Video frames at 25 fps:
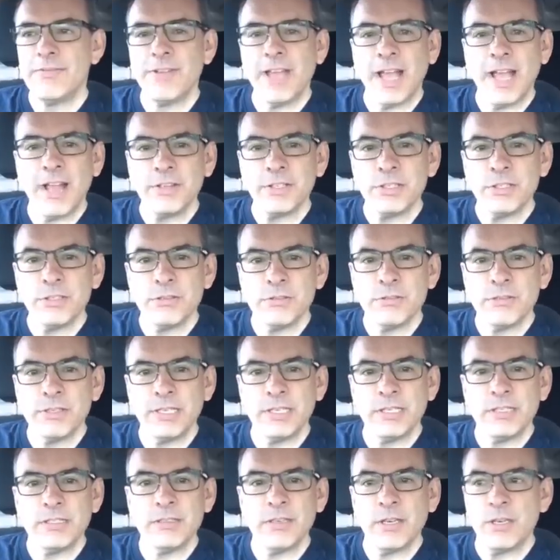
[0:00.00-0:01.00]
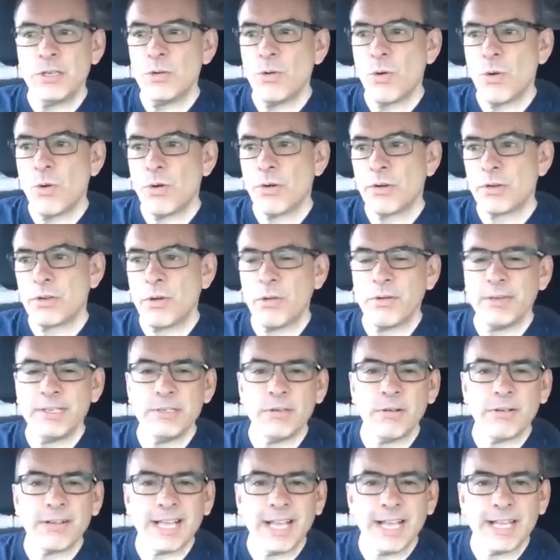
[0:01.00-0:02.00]
see the value in
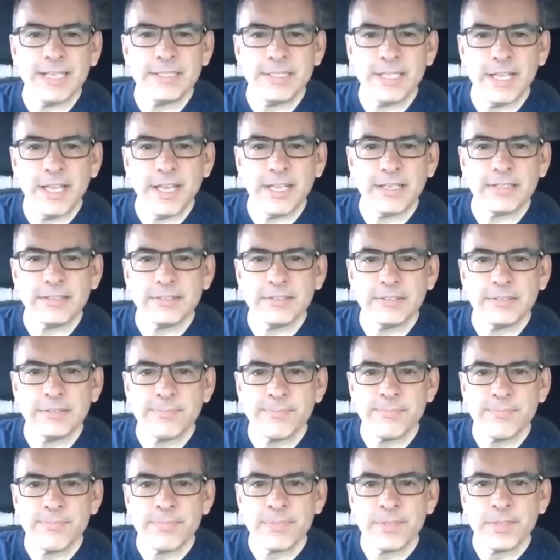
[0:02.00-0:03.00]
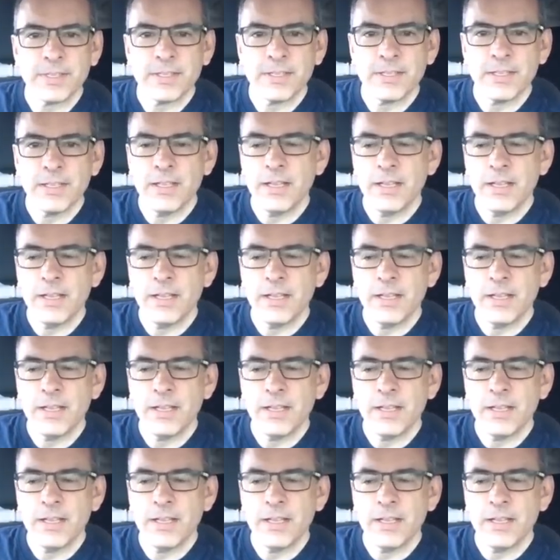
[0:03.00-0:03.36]
your going no contact.